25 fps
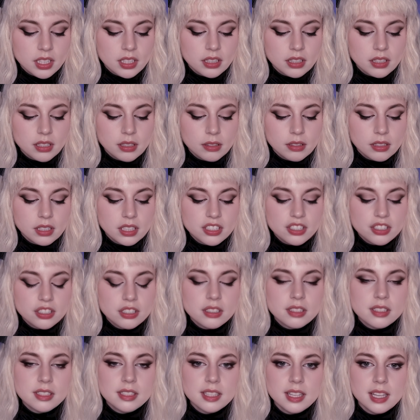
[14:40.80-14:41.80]
Well, let's
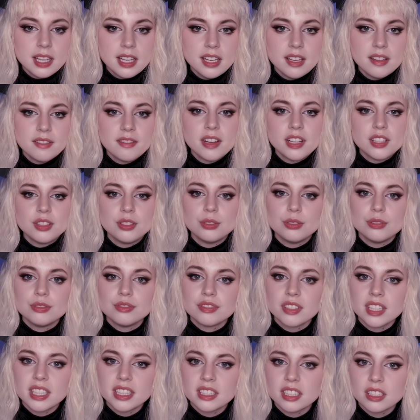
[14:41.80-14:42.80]
just say if I do
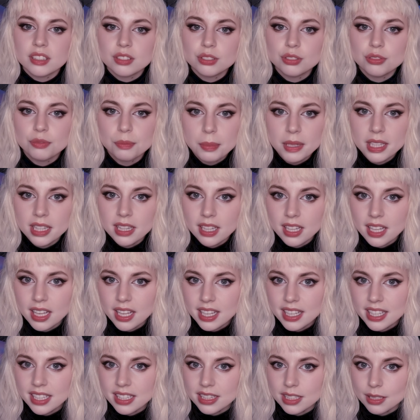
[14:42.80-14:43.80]
find out you've been
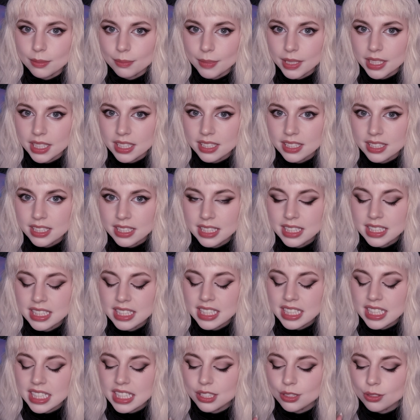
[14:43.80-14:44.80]
lying to me,
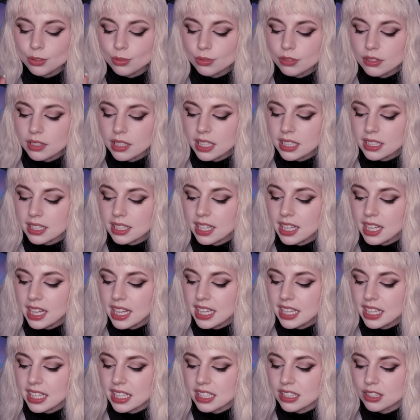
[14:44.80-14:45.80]
I do not
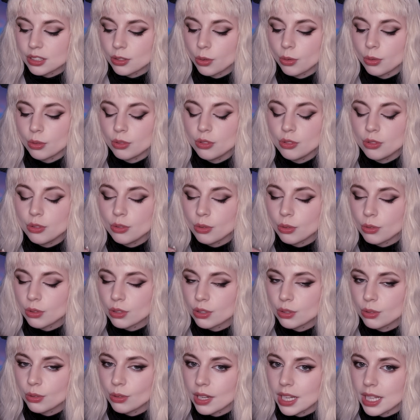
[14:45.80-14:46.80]
like it, nor
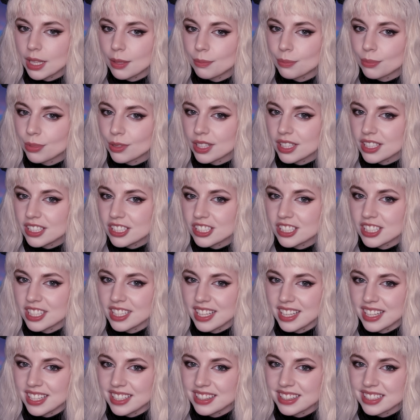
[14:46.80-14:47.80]
do I
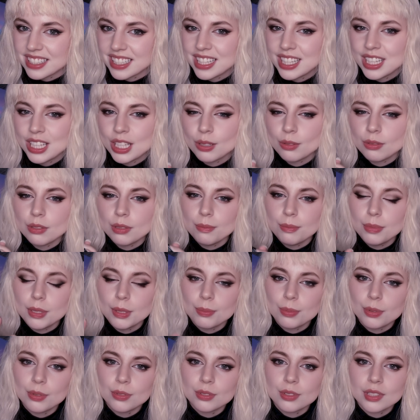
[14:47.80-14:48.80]
appreciate when
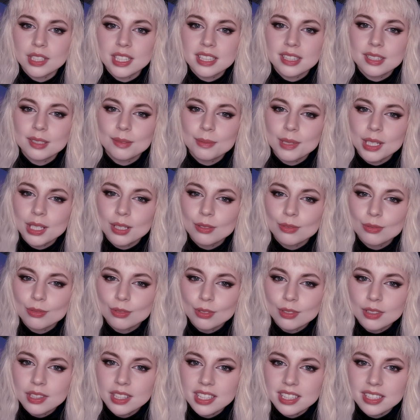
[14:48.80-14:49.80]
people try to make a
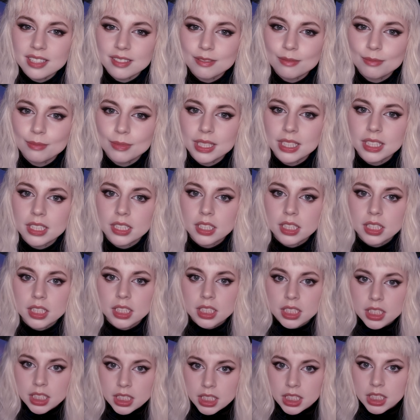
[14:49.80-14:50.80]
fool out of me.
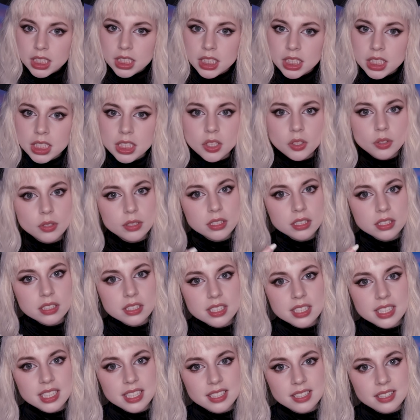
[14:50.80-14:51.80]
You
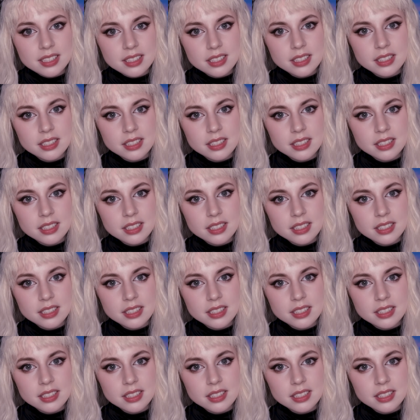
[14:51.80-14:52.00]
understand?